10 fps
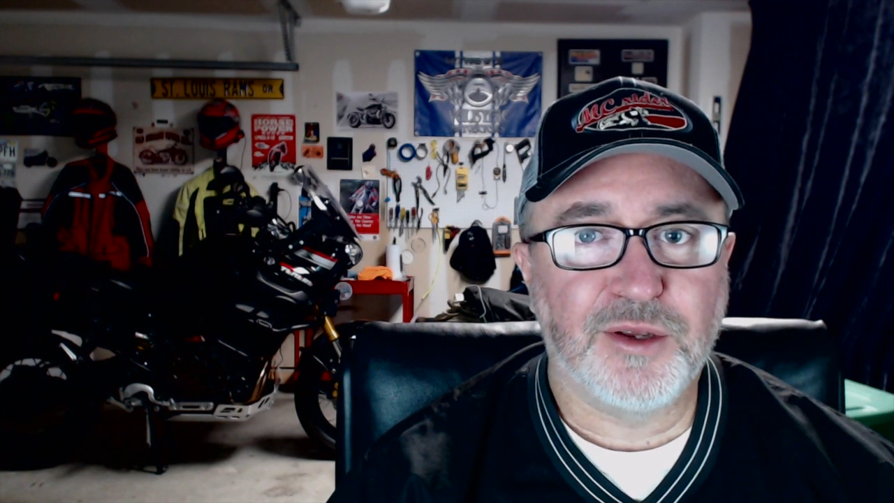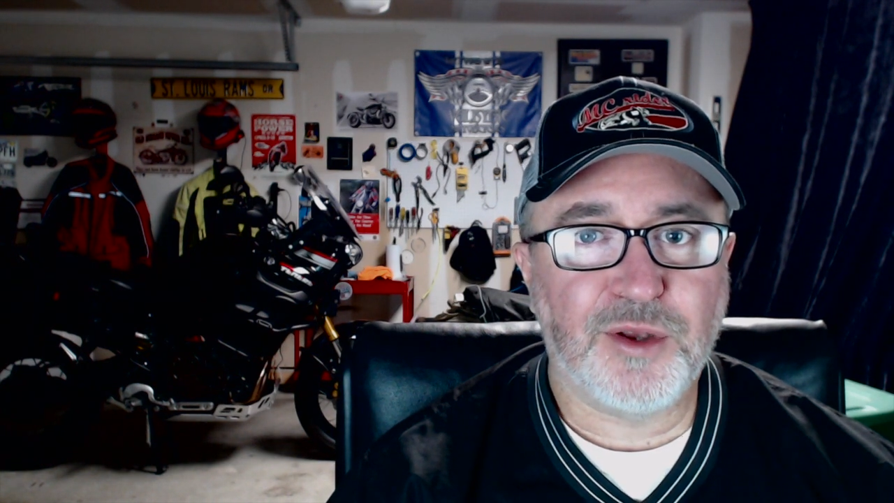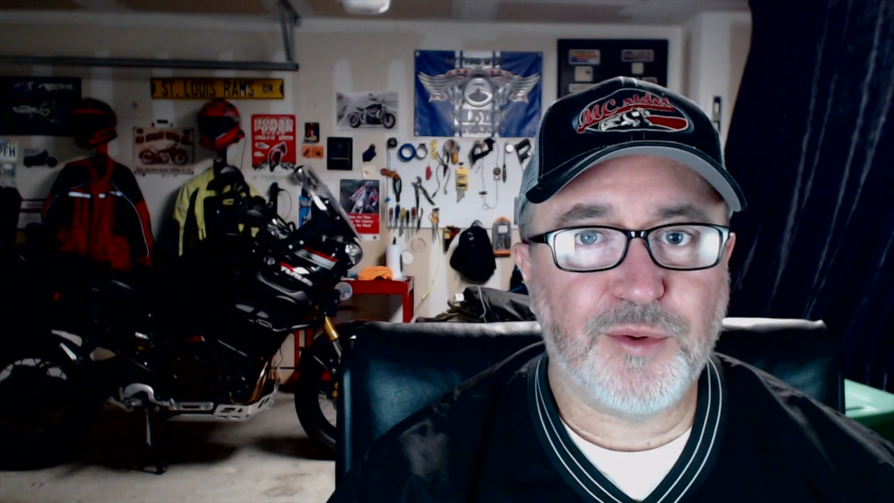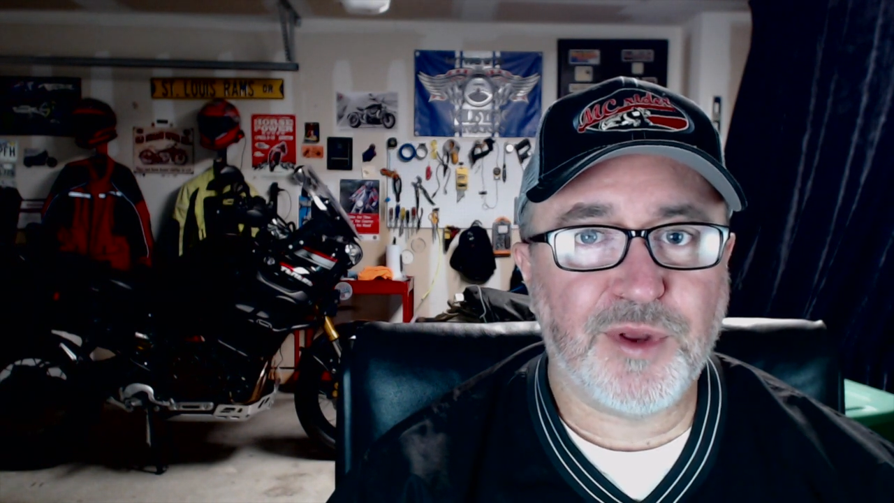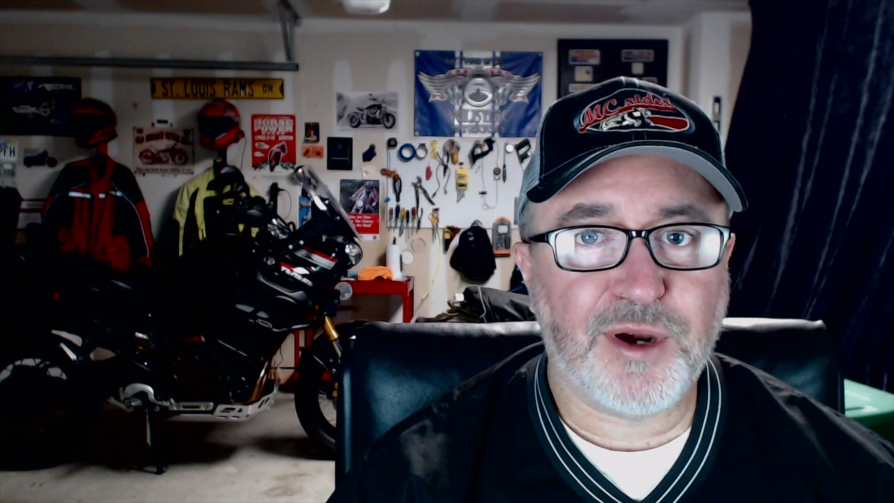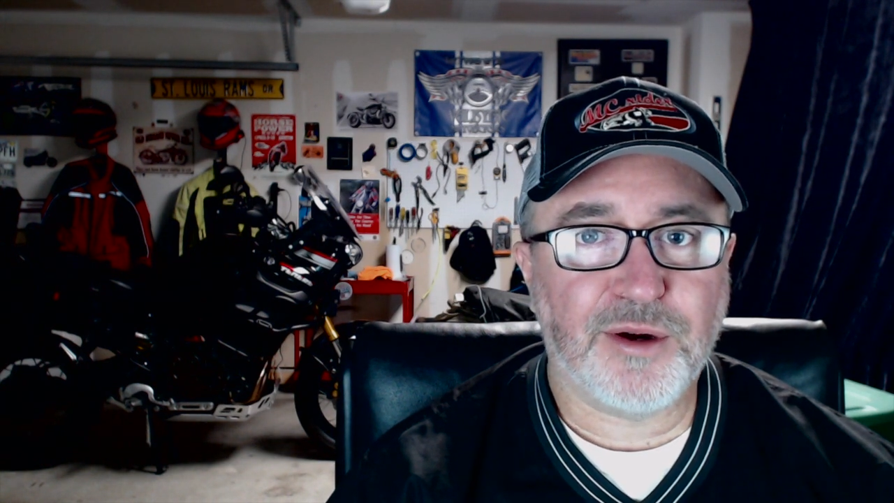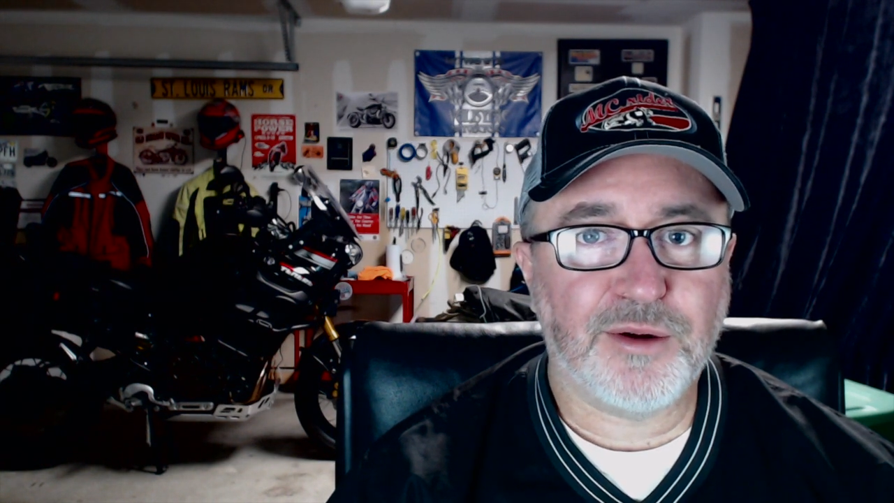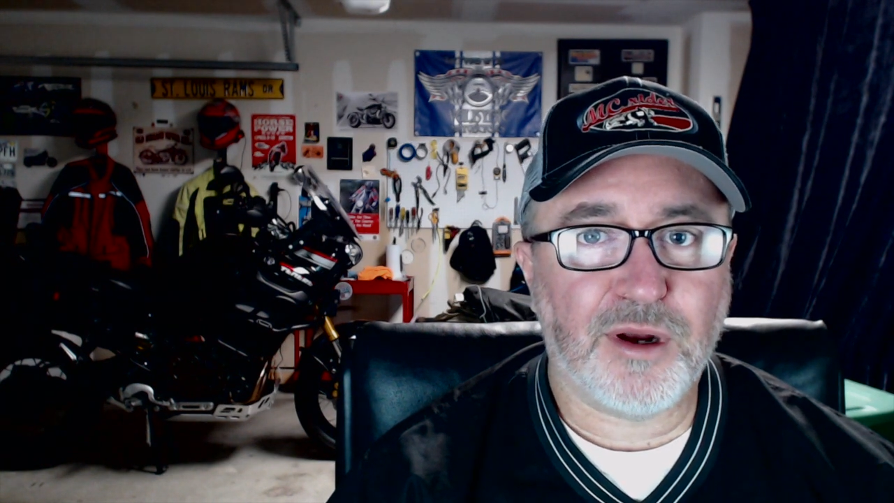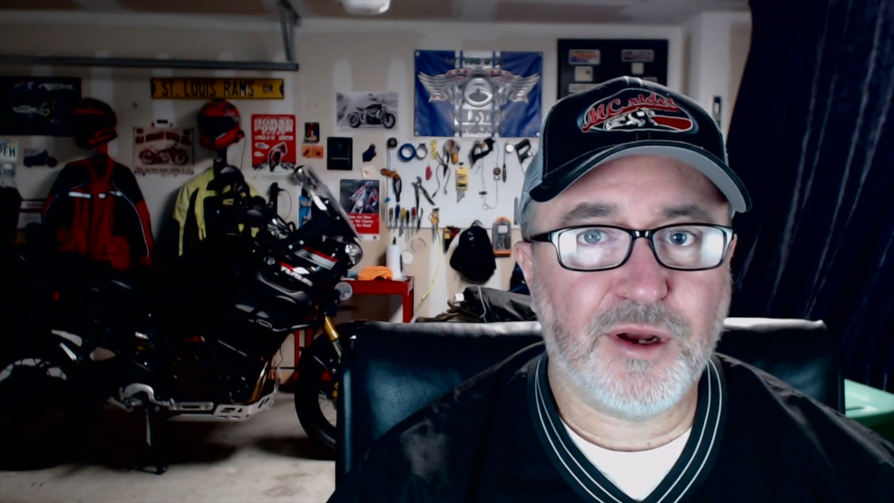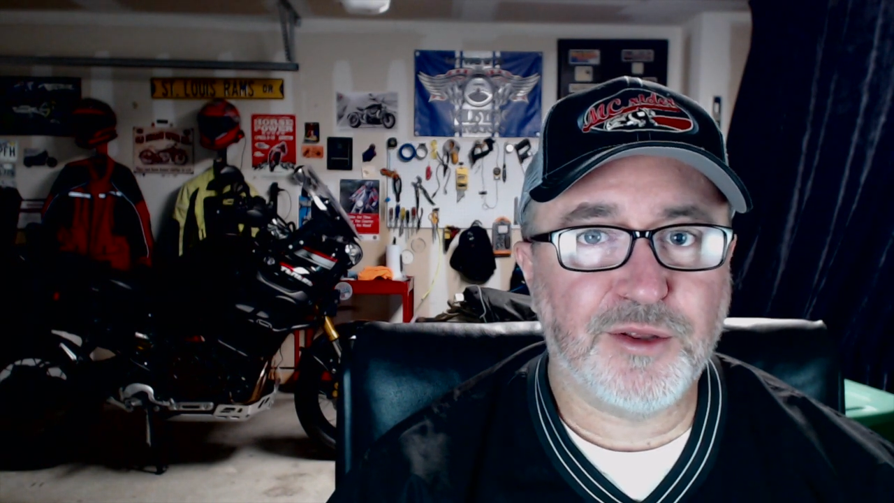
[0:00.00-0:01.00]
go
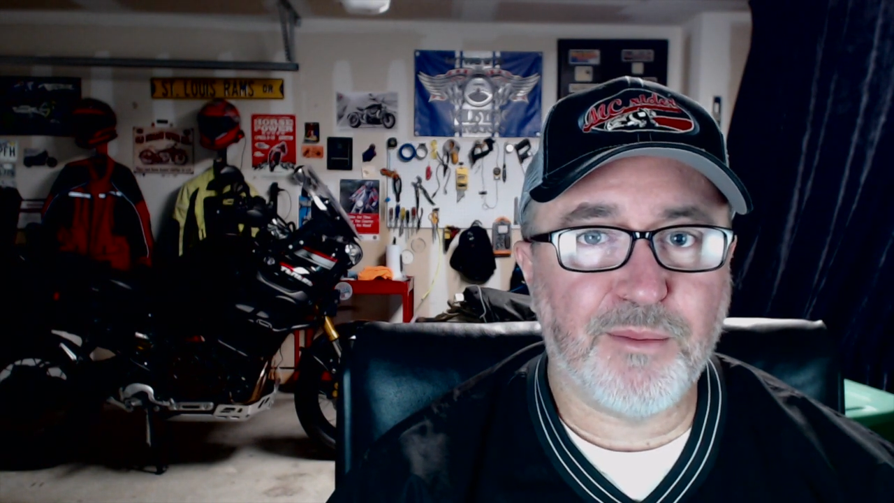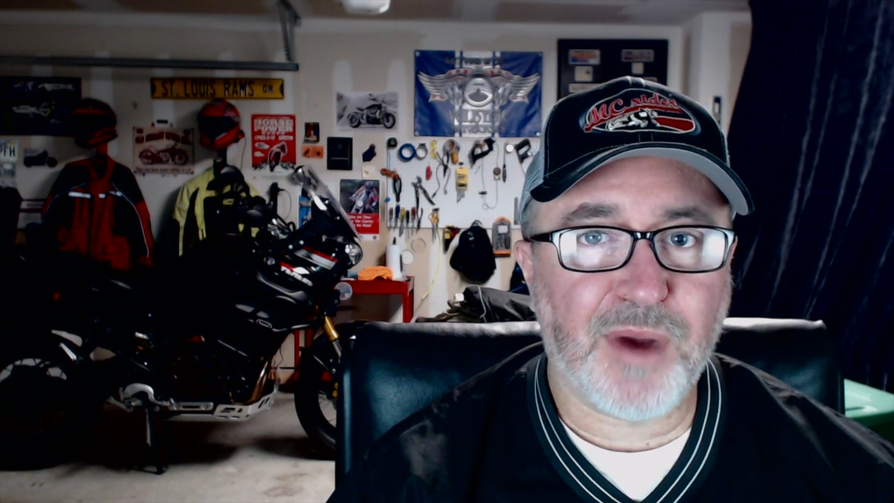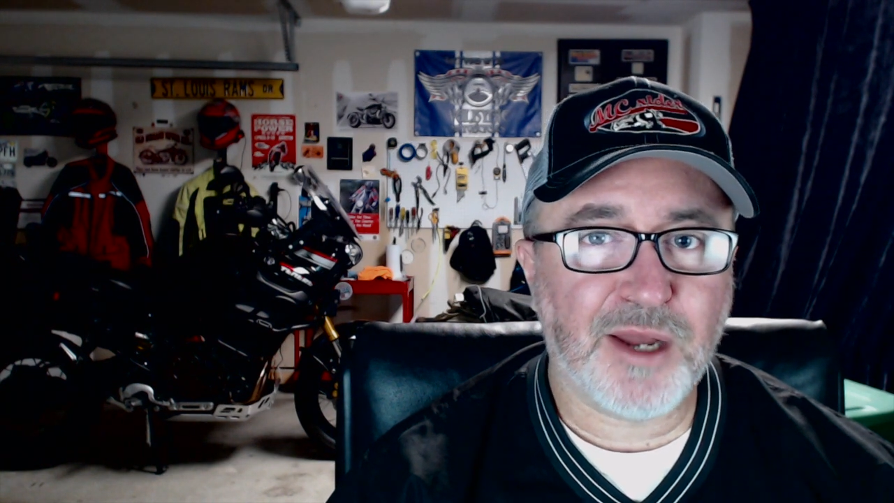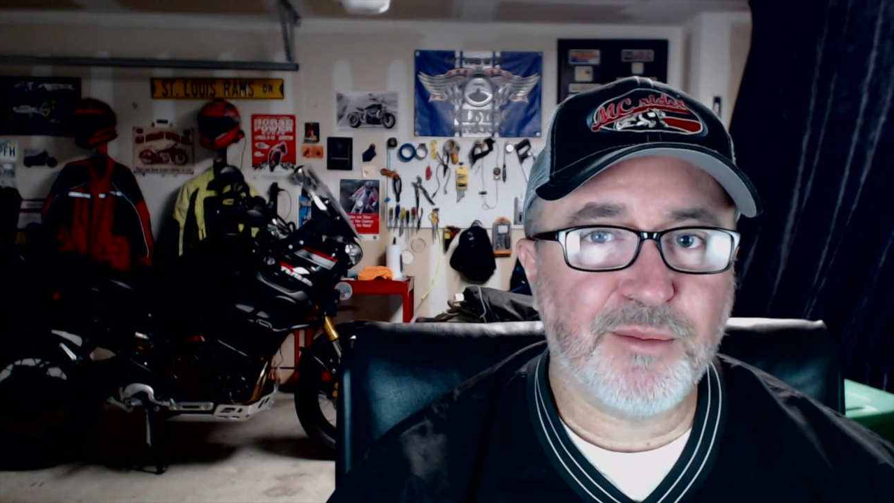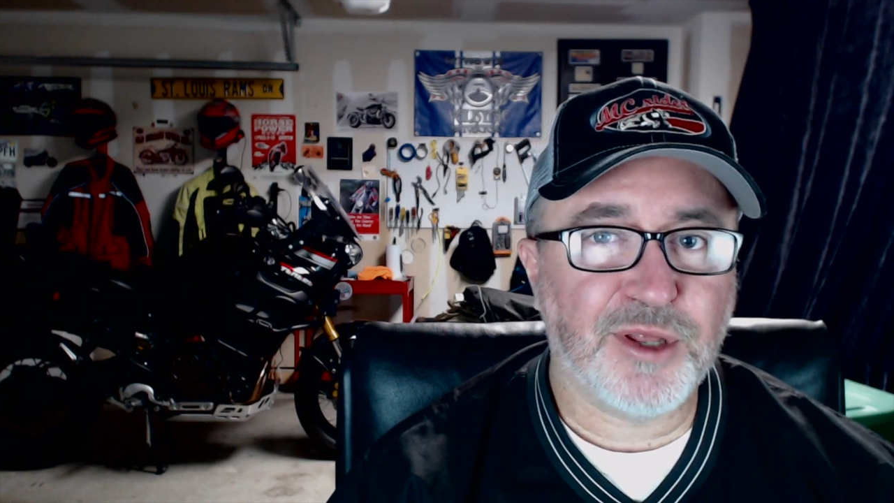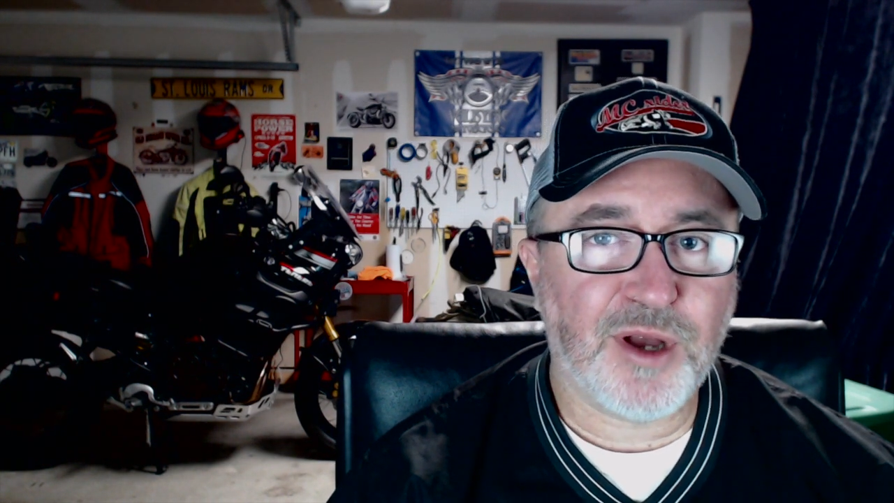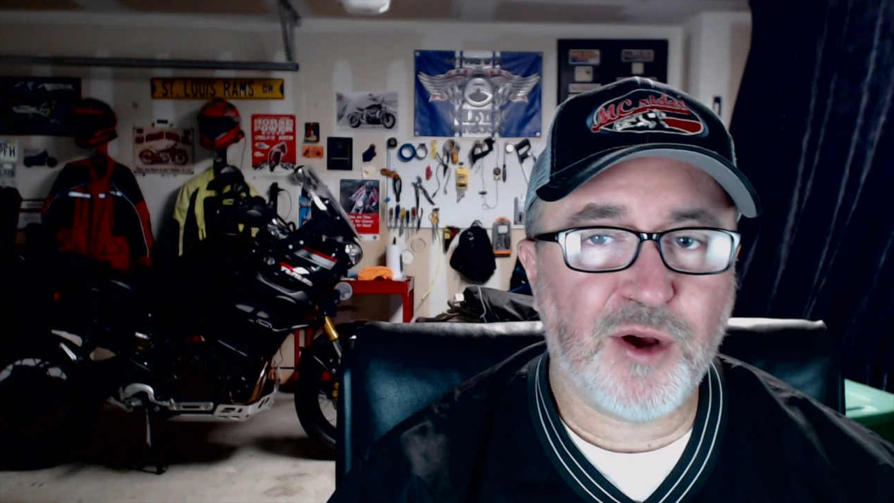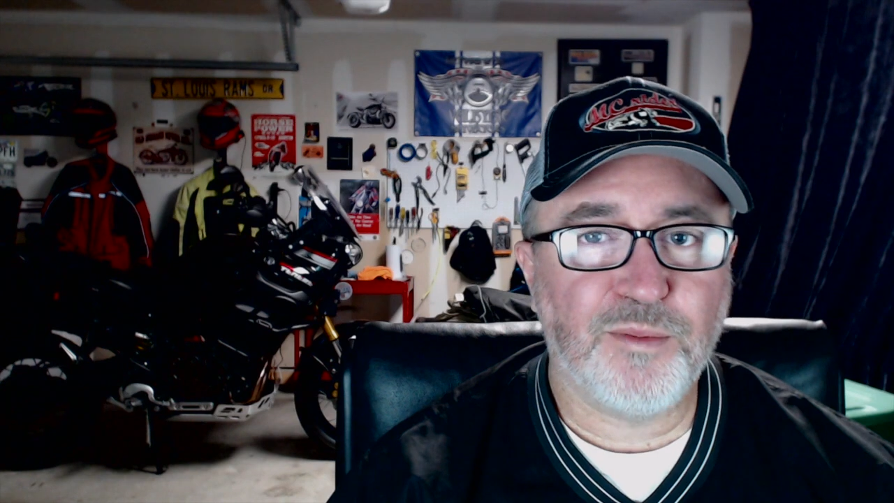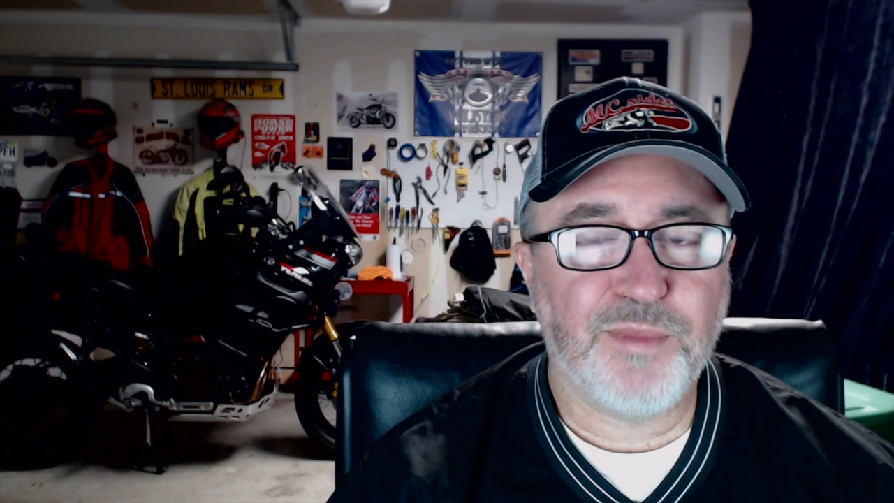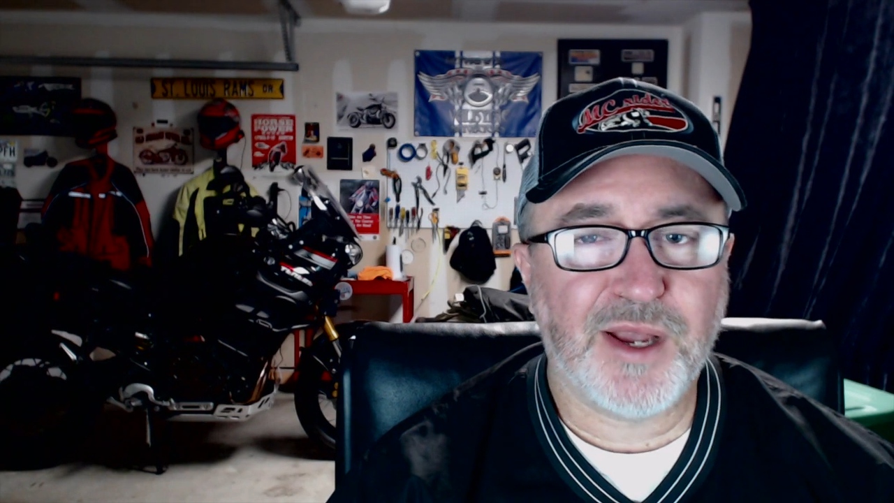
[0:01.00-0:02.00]
there on the bottom of the
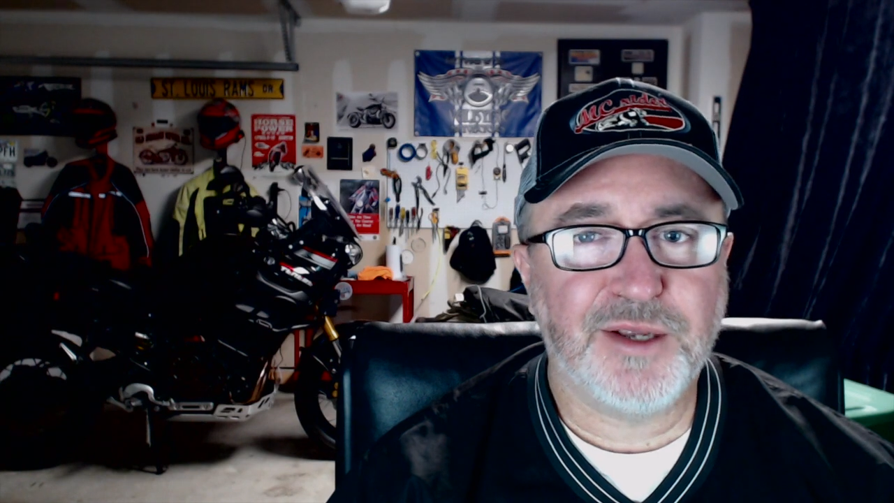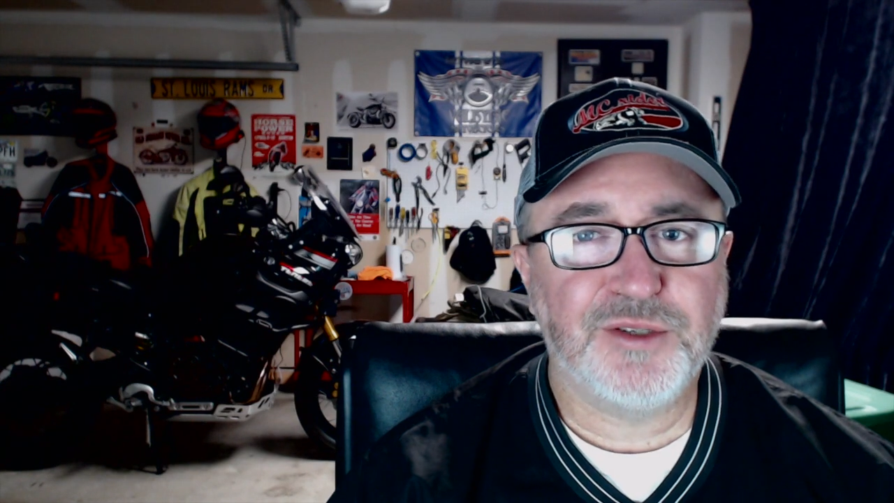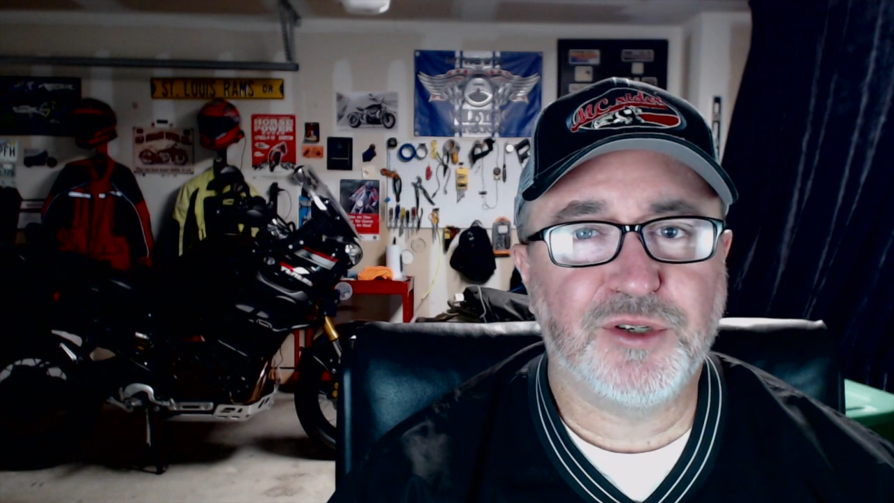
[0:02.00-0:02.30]
homepage.